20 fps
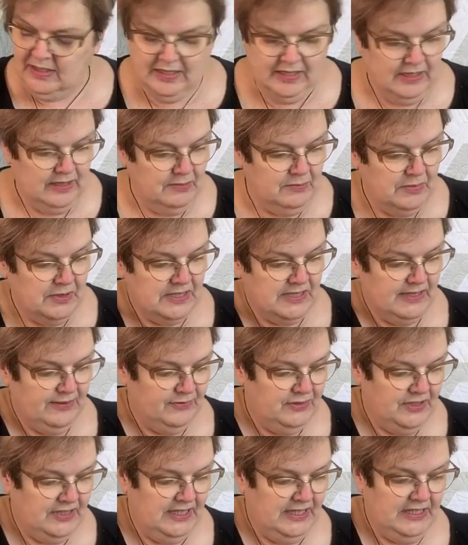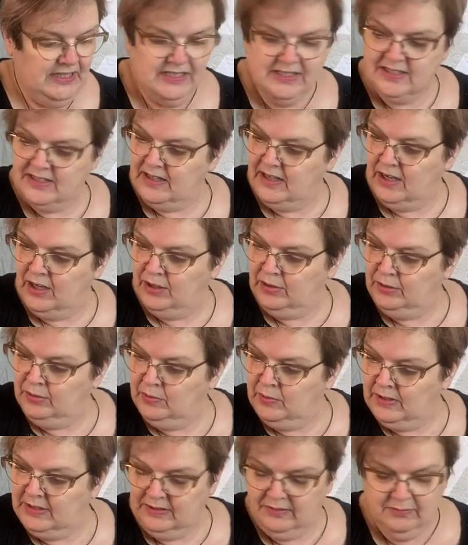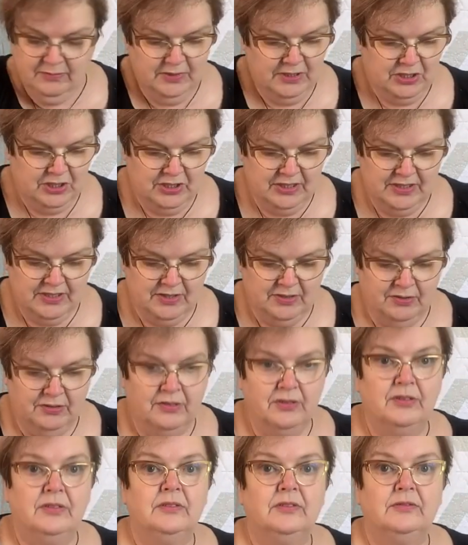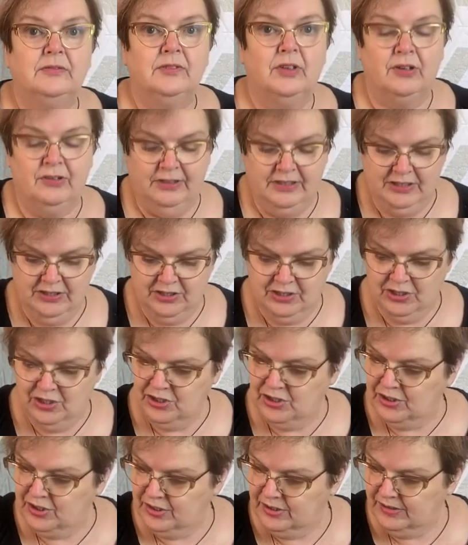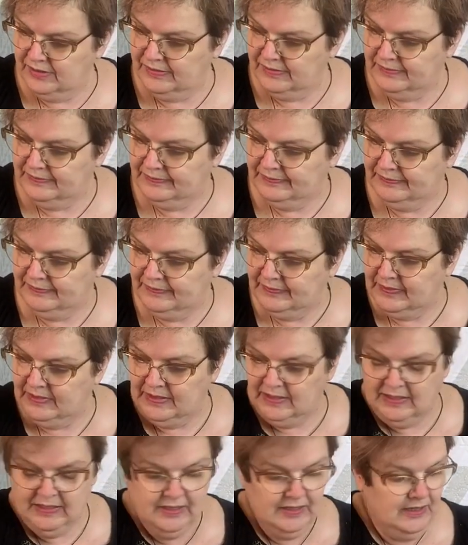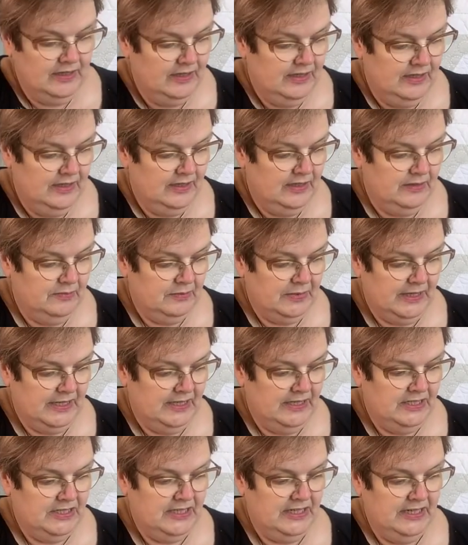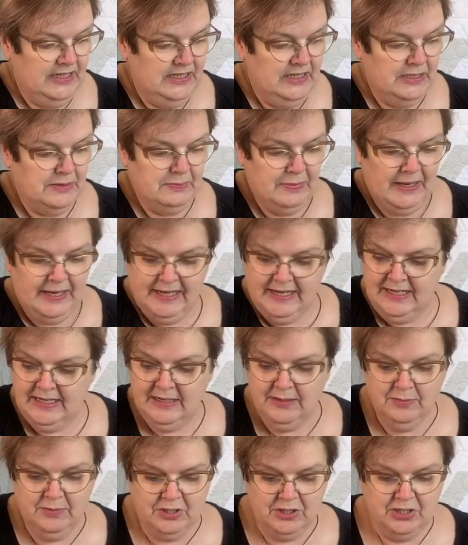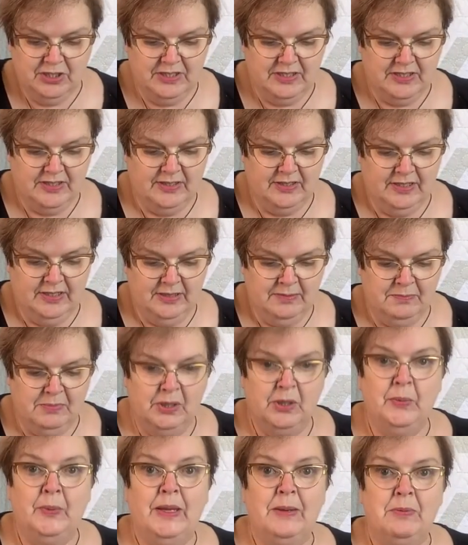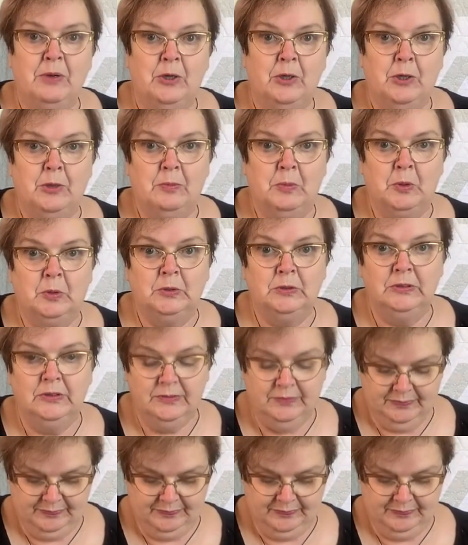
Number 17 is O1, which is your orange. Number 18 is P, which is the bluey purple.